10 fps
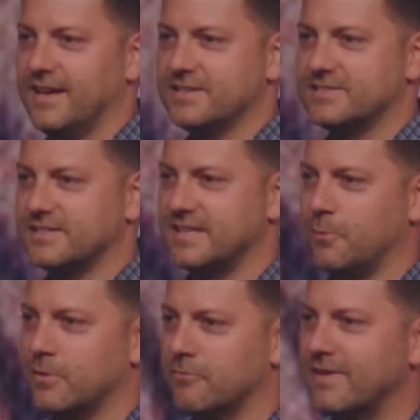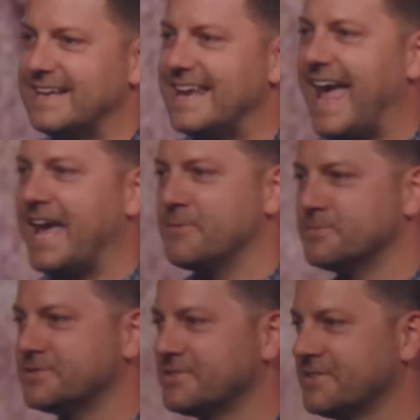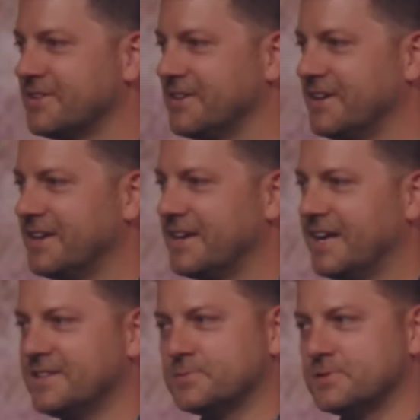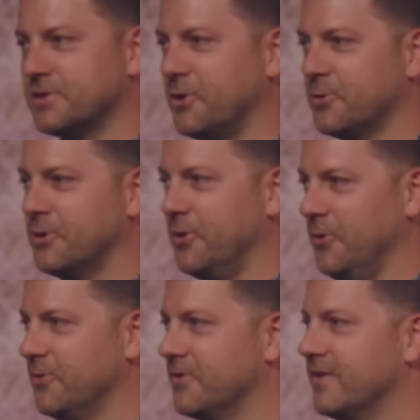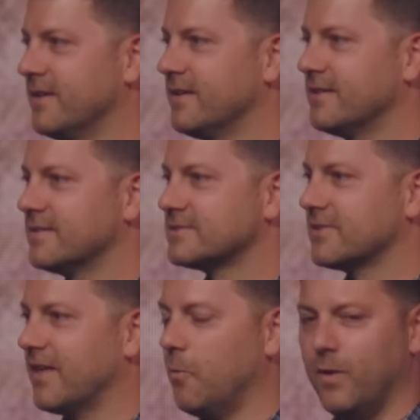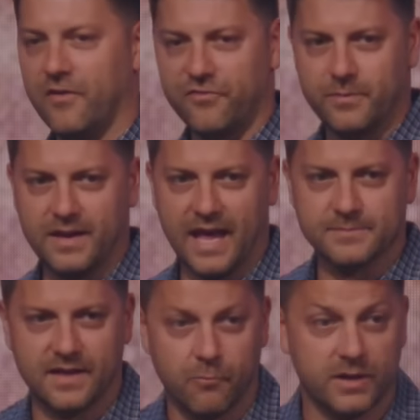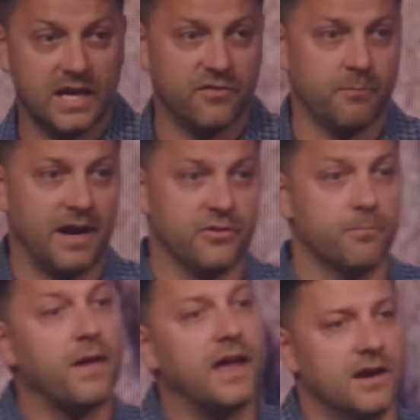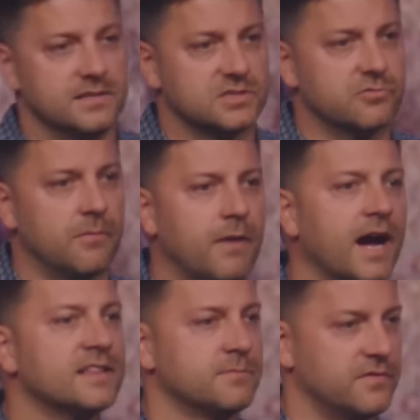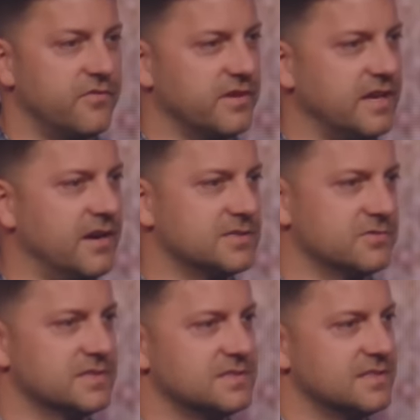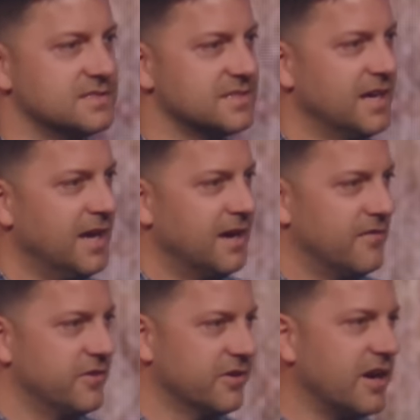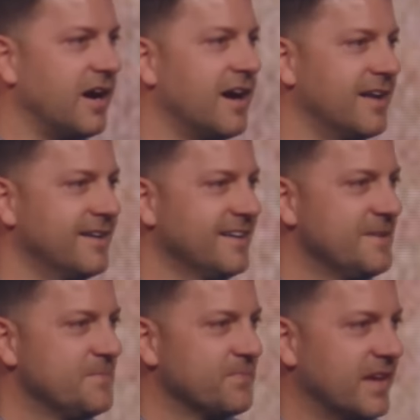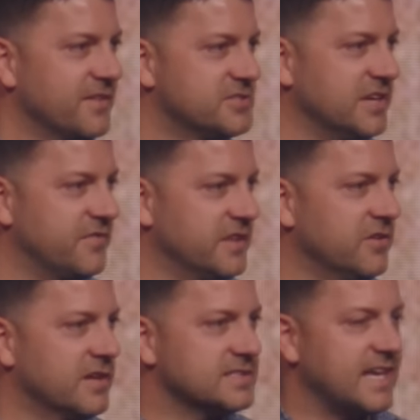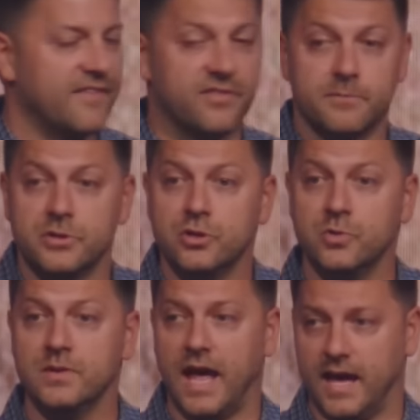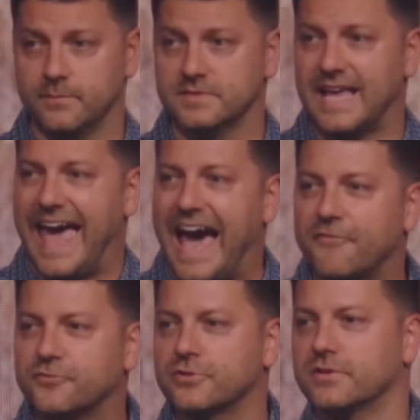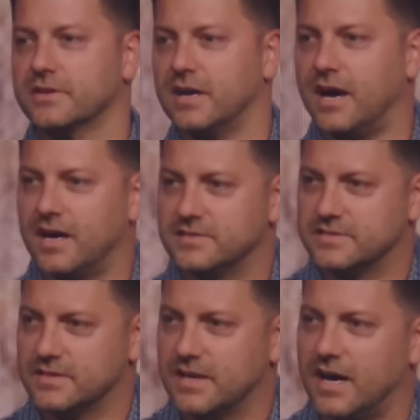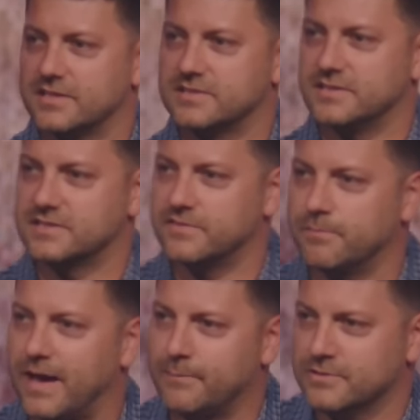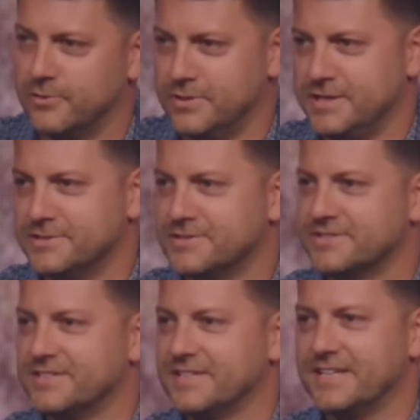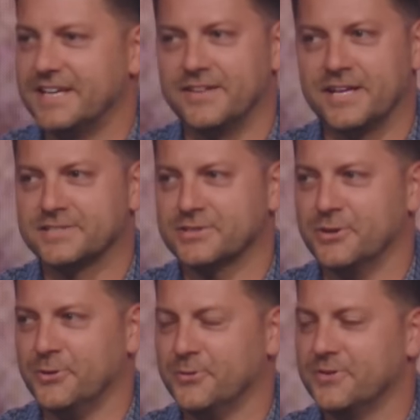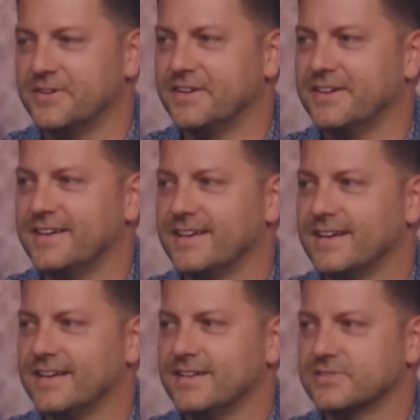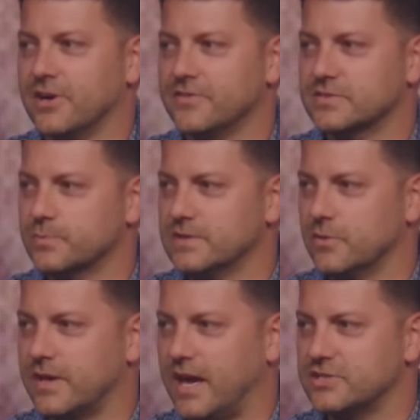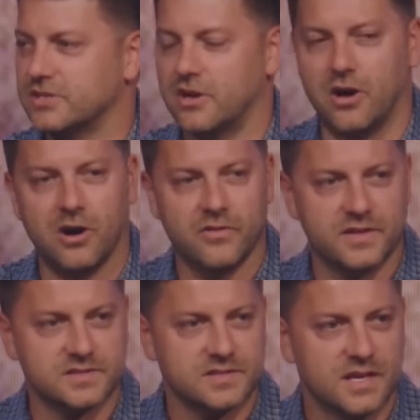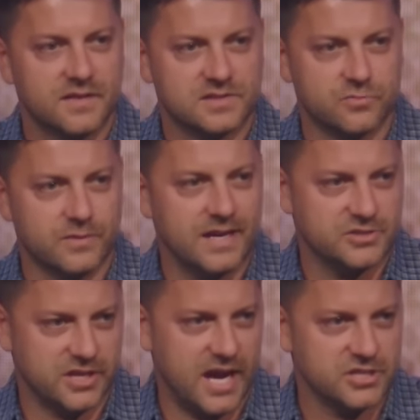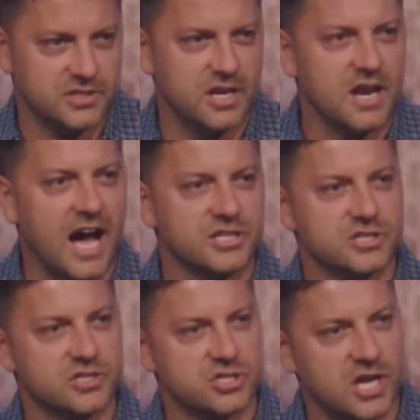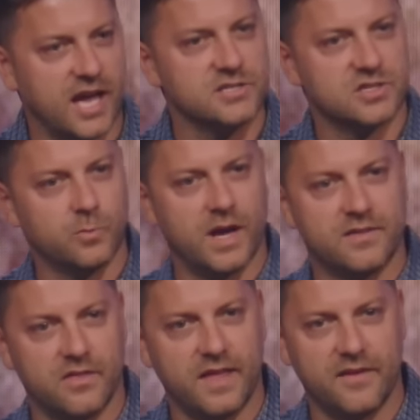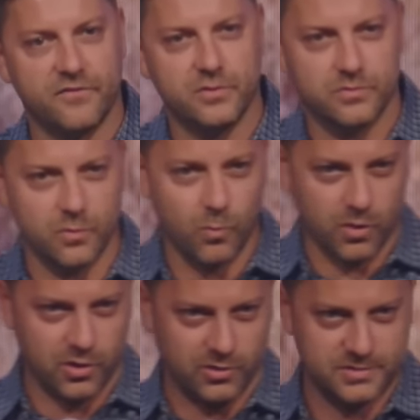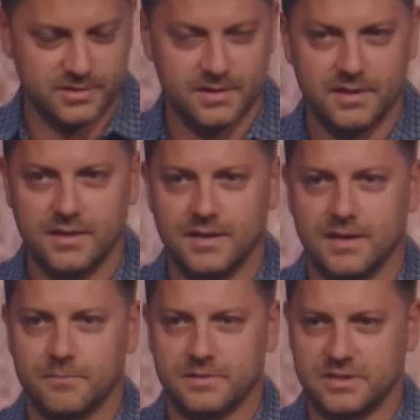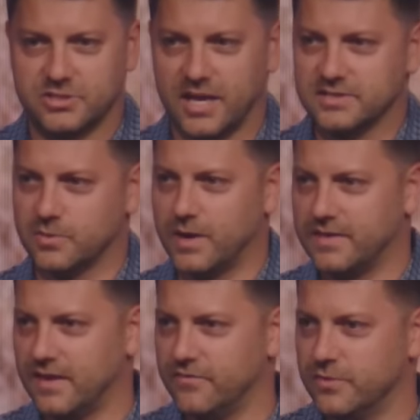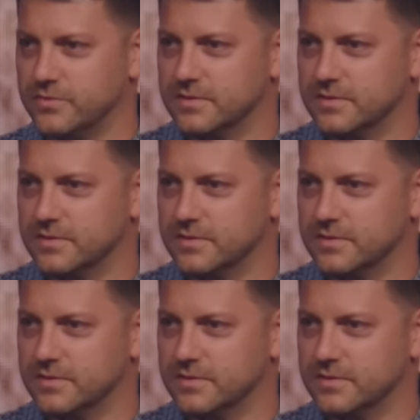it says they were renamed. And this was the whole goal. So they went from the names that were given by their parents to remind them of different characteristics of their God. And the chief of the eunuchs gave them new names after the gods and the goddesses of the Babylonians. And that's the goal does all this relocation and all this, this re education, and not just change the way that they viewed the world, but to change the way they viewed